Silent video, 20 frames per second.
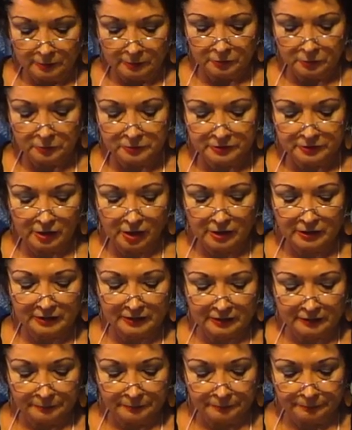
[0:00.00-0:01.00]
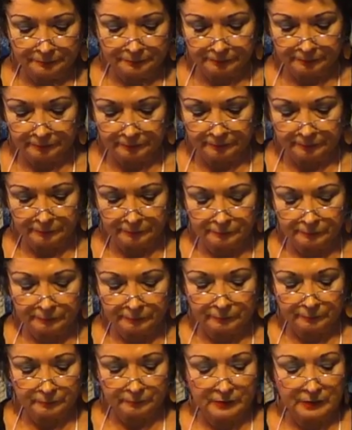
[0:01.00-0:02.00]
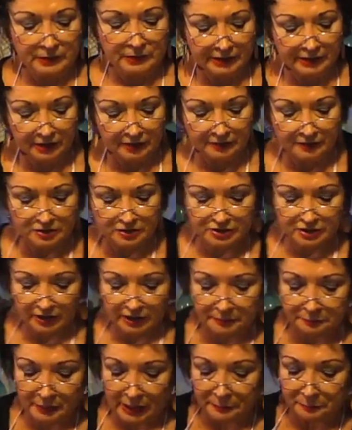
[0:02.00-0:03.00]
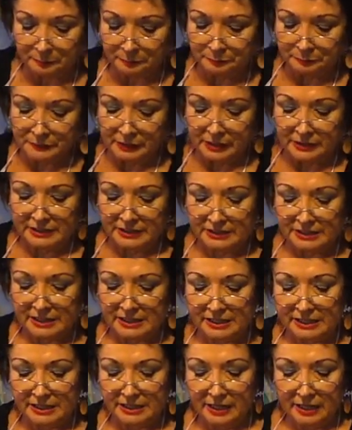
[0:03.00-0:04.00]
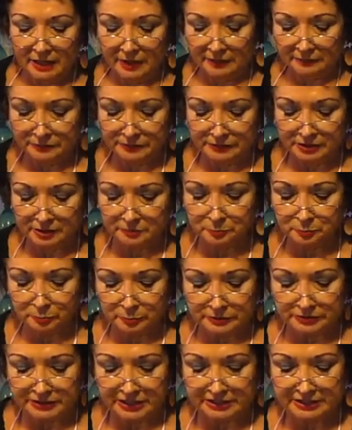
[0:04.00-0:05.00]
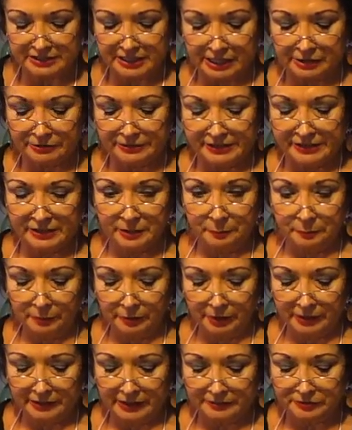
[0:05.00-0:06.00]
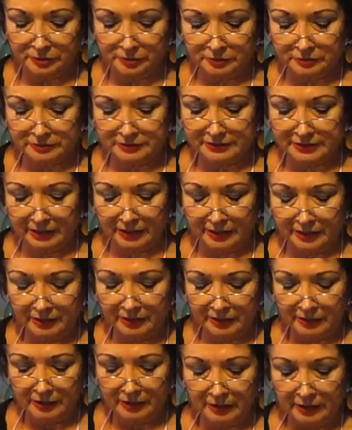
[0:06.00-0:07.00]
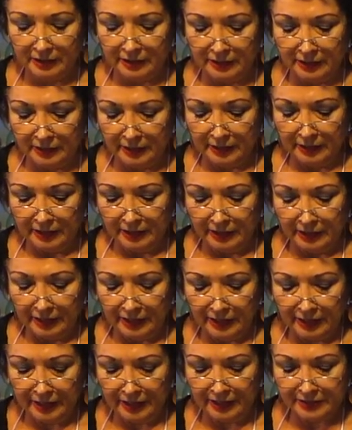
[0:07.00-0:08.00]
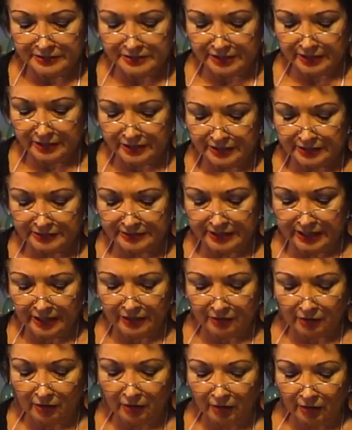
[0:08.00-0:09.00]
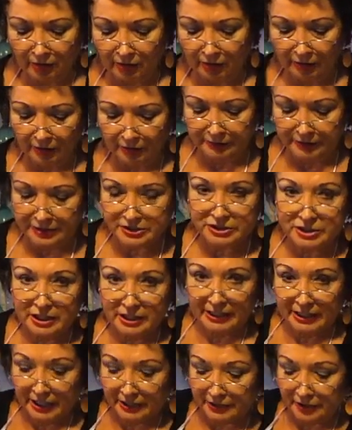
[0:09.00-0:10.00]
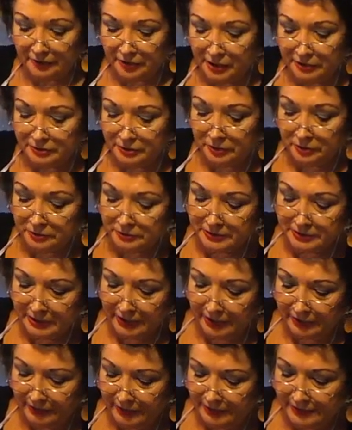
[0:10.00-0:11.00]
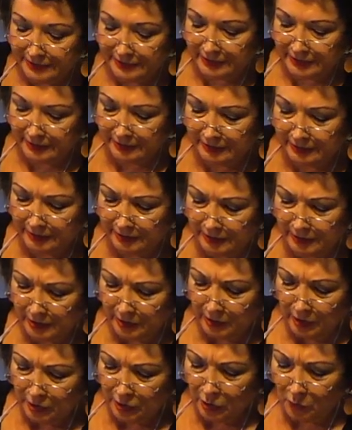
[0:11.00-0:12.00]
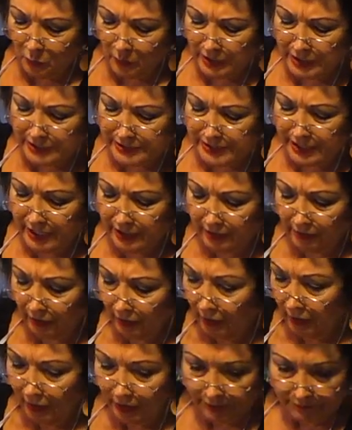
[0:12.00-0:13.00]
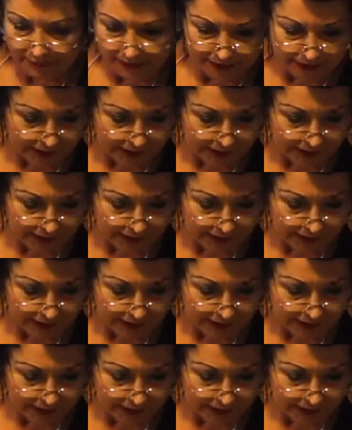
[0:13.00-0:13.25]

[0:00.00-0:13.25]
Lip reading: to start cleaning the chili by cutting it in half, just tearing it apart, as you can see, and just take all the chili out of there, as you can see this. You want to take all of it